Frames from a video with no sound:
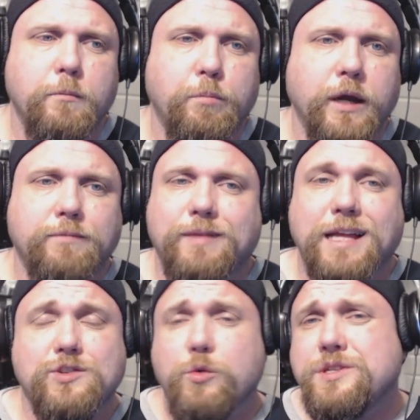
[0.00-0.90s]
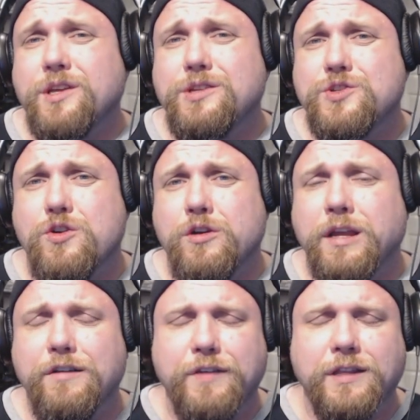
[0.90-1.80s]
But that's always the concern
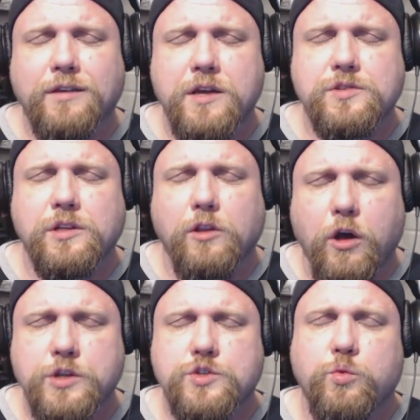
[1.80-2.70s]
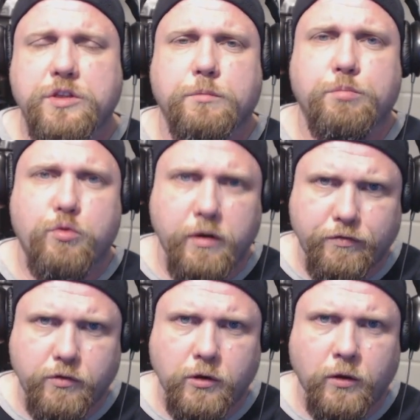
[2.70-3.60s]
if it doesn't launch with a
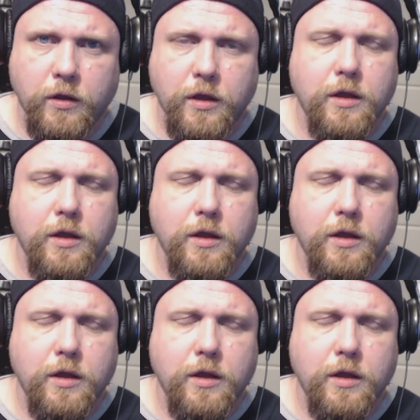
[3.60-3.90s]
peripheral,